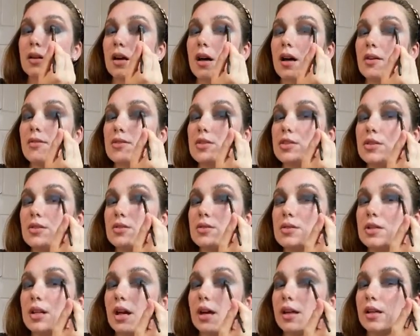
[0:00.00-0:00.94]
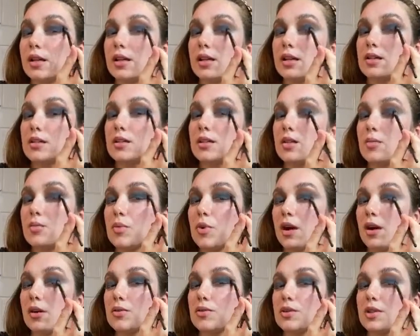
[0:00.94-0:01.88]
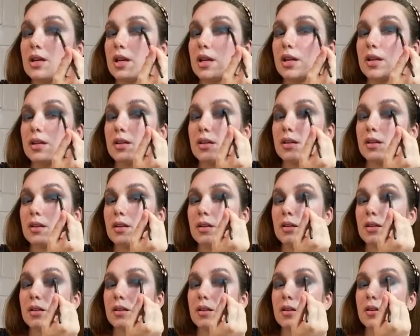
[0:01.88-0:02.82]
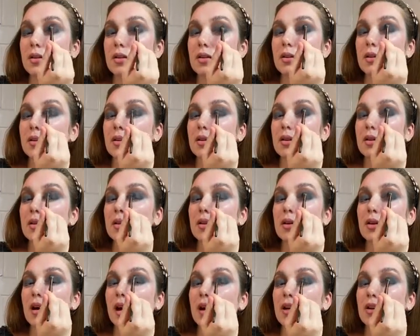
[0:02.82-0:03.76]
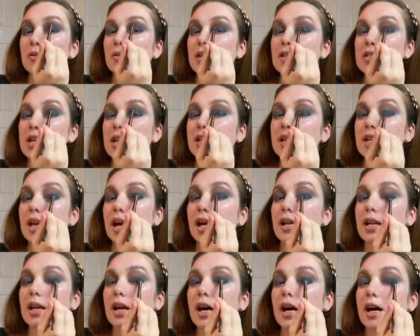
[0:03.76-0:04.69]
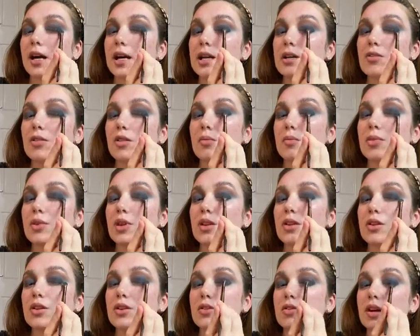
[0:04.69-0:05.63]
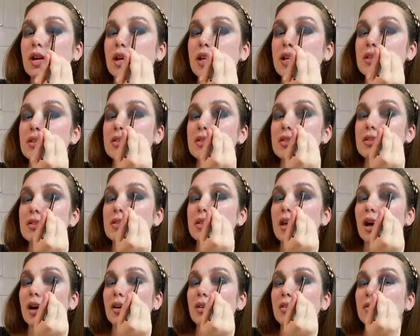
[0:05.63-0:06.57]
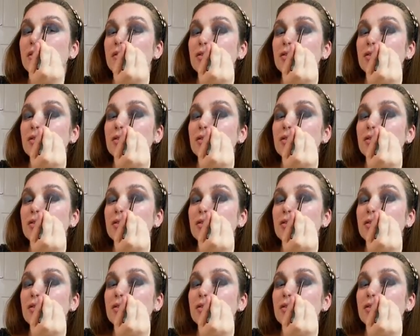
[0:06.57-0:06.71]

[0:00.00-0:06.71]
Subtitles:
ever so slightly into the brown shade. I don't want to take it any higher up than the crease itself,